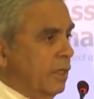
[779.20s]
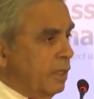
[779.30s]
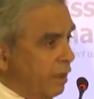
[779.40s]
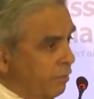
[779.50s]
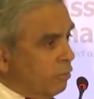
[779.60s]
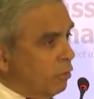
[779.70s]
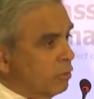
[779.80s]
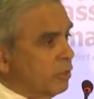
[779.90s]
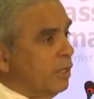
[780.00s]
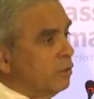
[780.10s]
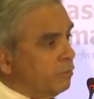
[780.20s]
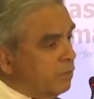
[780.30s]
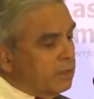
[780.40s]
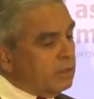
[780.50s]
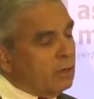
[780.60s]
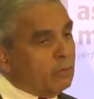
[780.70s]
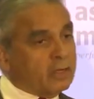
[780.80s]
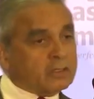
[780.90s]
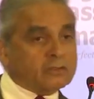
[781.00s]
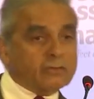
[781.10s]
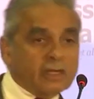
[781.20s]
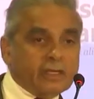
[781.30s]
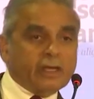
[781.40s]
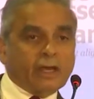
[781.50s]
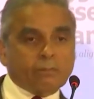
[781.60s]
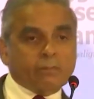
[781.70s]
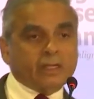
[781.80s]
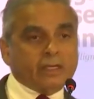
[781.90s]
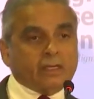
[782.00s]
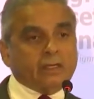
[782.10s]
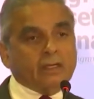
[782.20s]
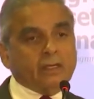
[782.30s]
And therefore, trying to figure out what's really happening